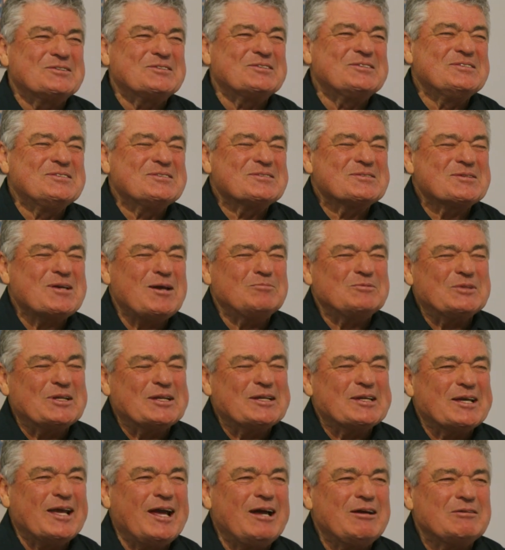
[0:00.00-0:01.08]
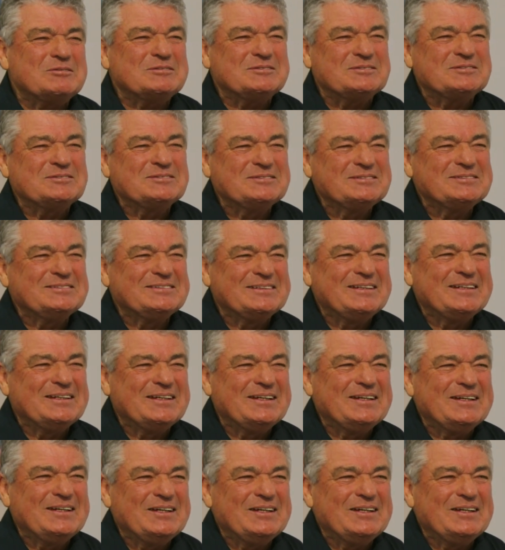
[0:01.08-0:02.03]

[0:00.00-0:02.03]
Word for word: new company car. How'd you explain that,